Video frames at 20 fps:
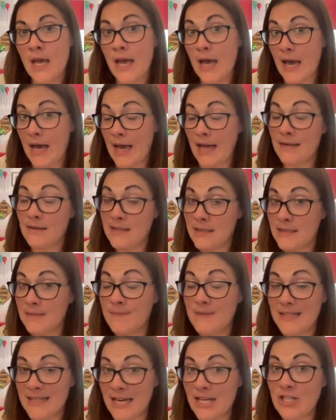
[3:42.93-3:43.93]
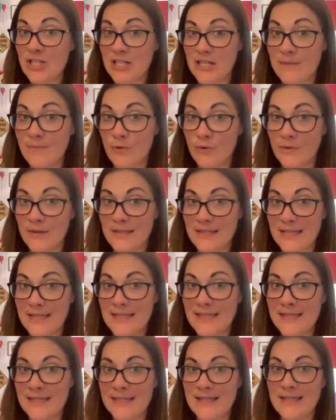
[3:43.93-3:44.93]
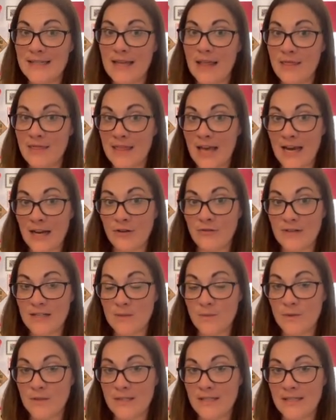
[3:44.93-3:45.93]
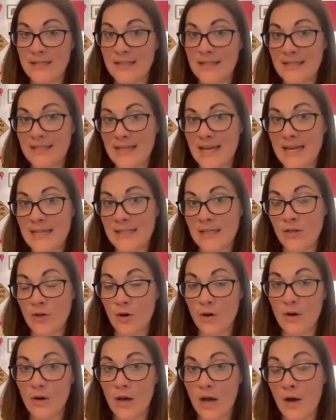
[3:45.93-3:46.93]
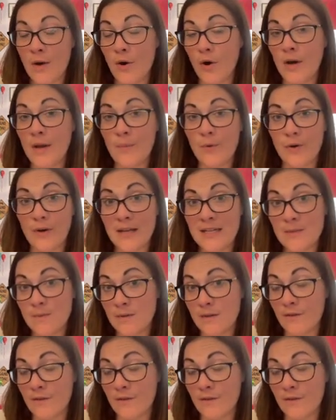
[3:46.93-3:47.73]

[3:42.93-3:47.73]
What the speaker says: and substantially more assists than Chris Wood did this season. Ollie Watkins with the